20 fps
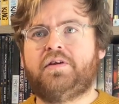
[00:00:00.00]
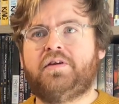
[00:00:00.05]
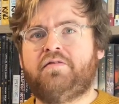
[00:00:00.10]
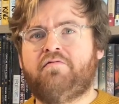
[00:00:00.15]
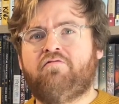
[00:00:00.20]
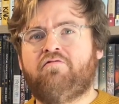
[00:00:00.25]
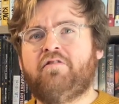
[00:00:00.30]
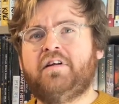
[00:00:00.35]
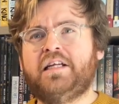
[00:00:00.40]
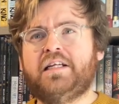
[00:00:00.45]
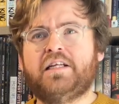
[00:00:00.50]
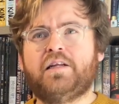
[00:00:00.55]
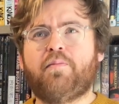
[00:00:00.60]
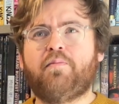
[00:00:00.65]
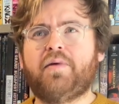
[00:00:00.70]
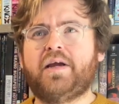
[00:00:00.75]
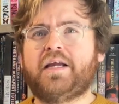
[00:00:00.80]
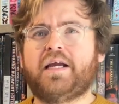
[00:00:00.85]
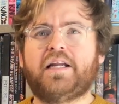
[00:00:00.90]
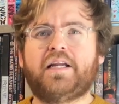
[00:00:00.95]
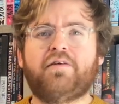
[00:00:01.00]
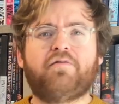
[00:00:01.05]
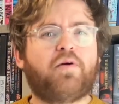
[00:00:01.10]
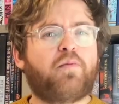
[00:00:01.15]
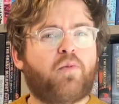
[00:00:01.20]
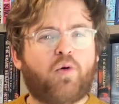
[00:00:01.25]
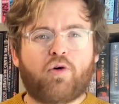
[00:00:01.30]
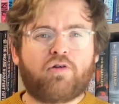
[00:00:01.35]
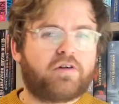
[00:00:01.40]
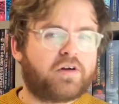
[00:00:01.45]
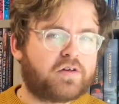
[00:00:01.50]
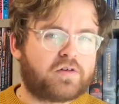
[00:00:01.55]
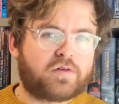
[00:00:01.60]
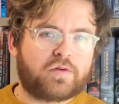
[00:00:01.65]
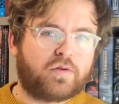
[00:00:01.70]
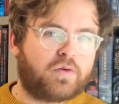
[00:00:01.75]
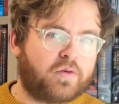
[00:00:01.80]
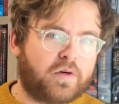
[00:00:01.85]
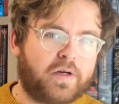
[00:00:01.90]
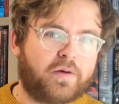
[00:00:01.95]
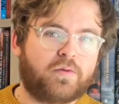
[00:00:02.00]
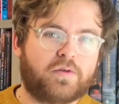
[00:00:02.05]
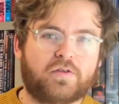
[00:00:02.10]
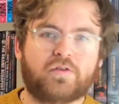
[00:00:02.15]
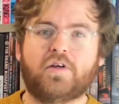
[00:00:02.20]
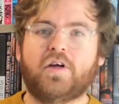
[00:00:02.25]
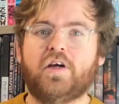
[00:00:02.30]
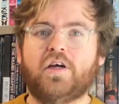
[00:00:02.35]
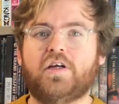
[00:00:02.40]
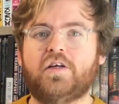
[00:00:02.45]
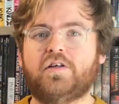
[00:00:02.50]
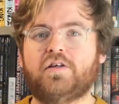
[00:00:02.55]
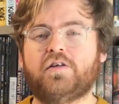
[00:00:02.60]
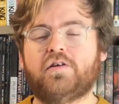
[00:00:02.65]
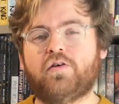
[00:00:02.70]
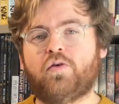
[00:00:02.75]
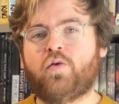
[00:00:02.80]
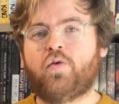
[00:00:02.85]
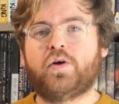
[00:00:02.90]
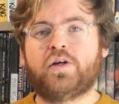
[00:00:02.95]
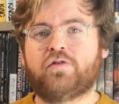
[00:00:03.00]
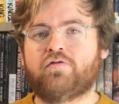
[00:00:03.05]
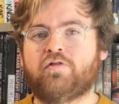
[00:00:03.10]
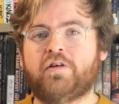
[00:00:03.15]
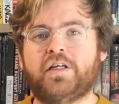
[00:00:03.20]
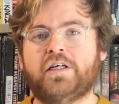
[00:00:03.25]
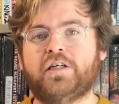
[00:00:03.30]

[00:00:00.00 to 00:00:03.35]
really didn't make any of it boring at all. It was always really